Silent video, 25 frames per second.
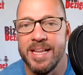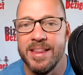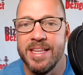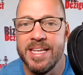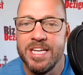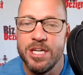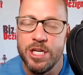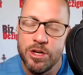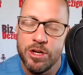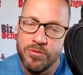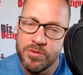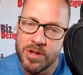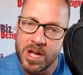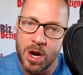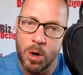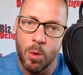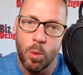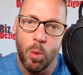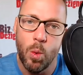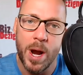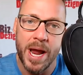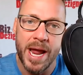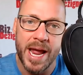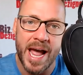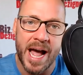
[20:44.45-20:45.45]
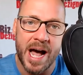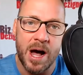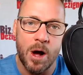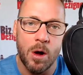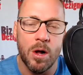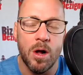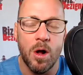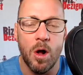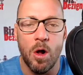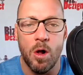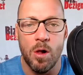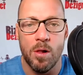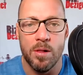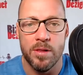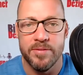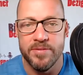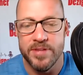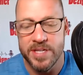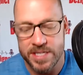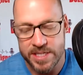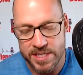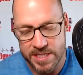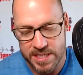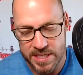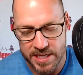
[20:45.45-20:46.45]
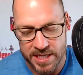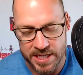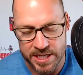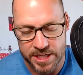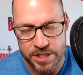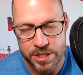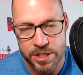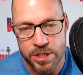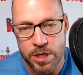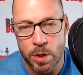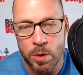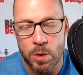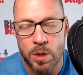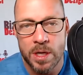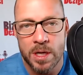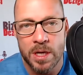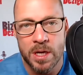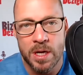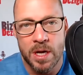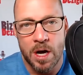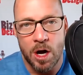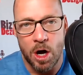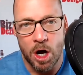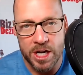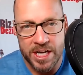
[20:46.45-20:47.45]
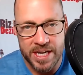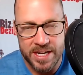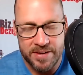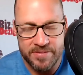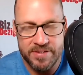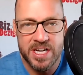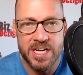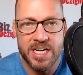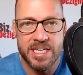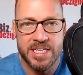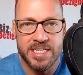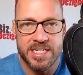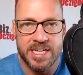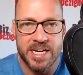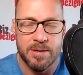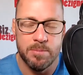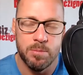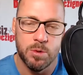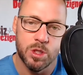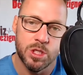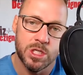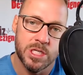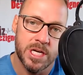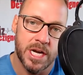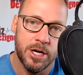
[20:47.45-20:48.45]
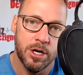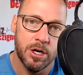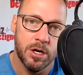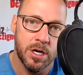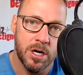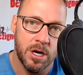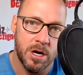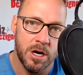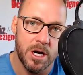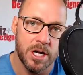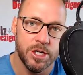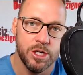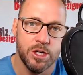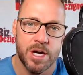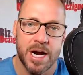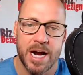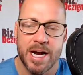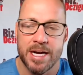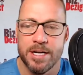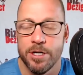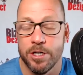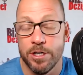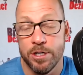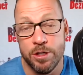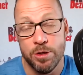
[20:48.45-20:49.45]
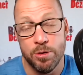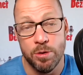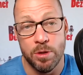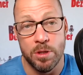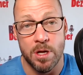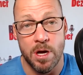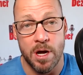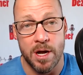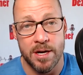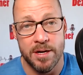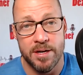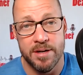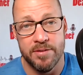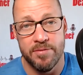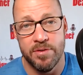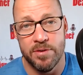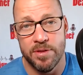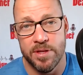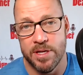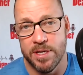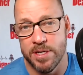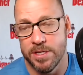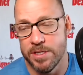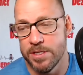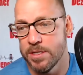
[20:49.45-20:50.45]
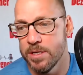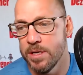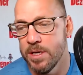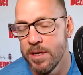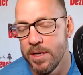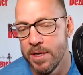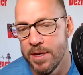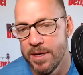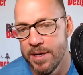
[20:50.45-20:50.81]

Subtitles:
And you've got to weigh out all of these things. So I'll give you an example. Say you're a contractor, you do a lot of different things.